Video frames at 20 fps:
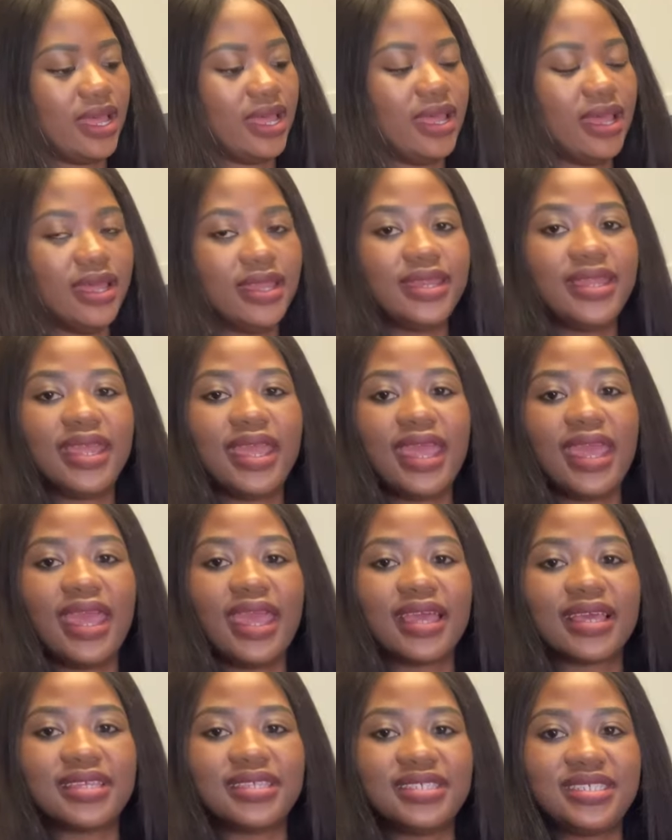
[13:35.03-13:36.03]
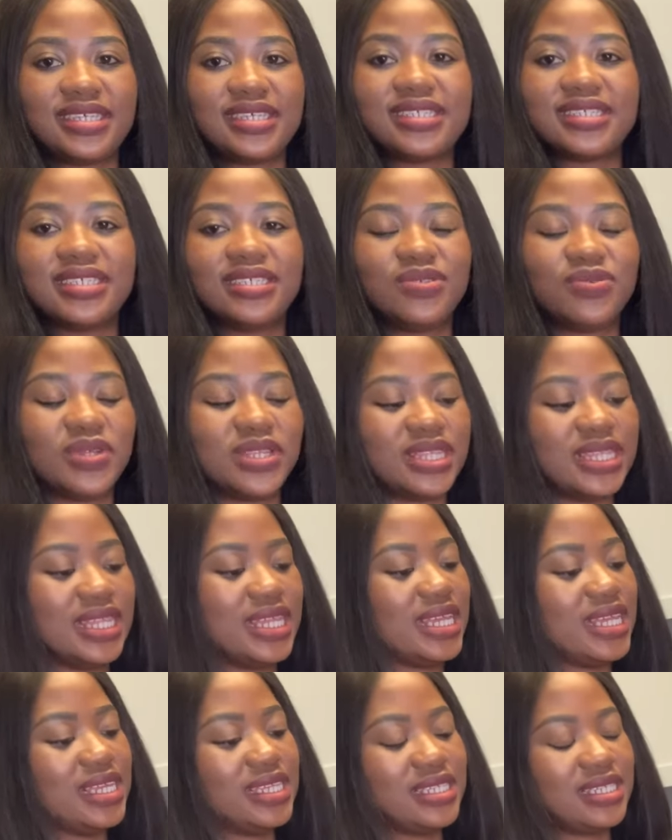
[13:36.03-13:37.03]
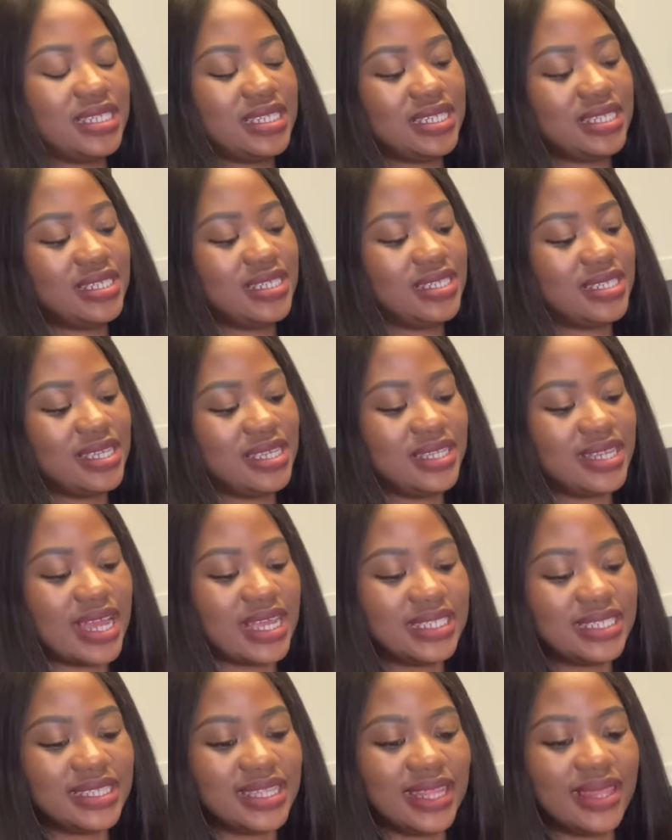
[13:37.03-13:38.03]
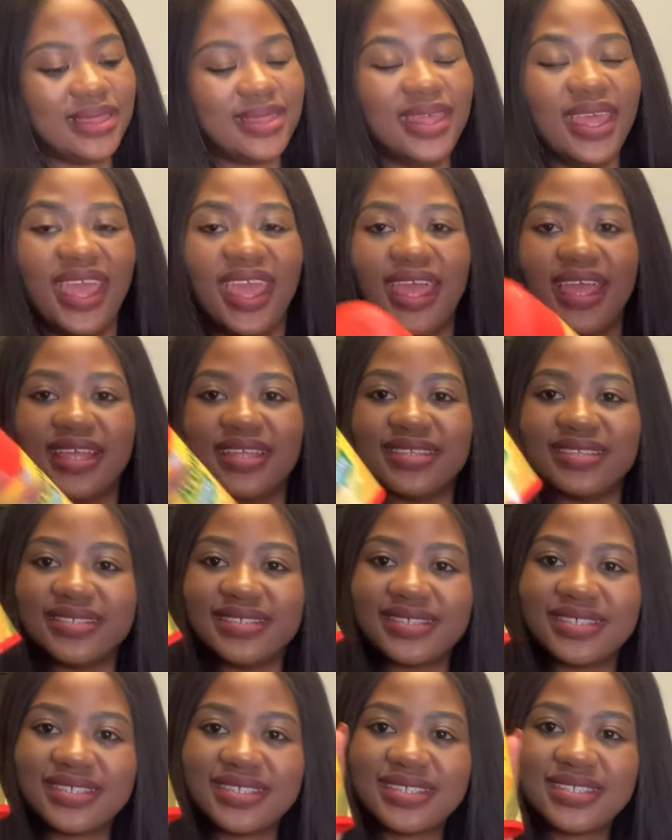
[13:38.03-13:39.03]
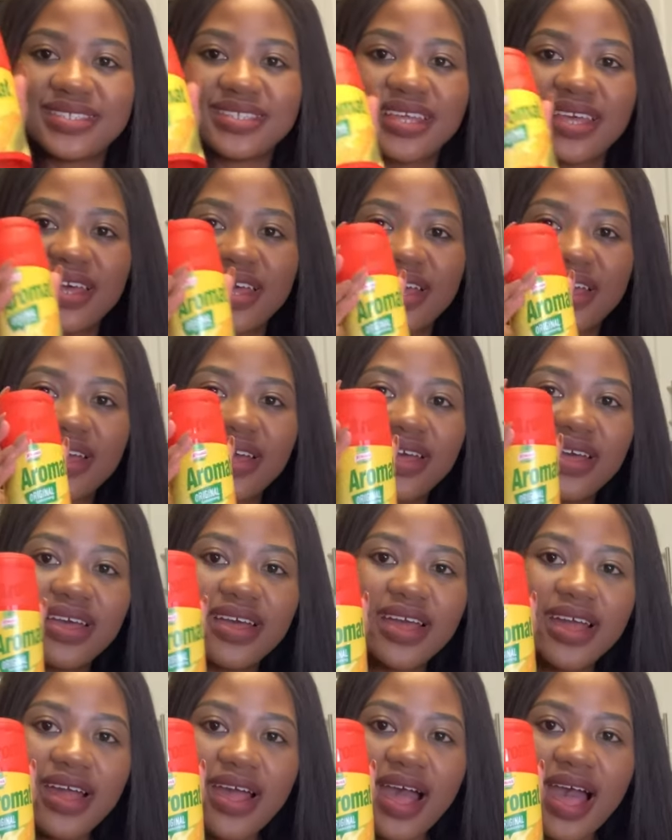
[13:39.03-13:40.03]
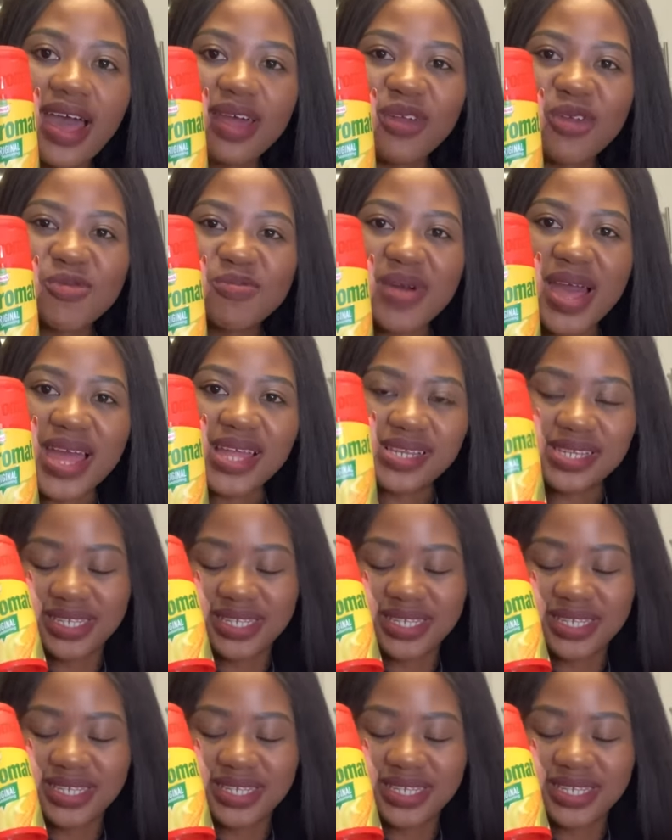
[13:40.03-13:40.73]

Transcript: an egg seasoned with this does the things. Aromat.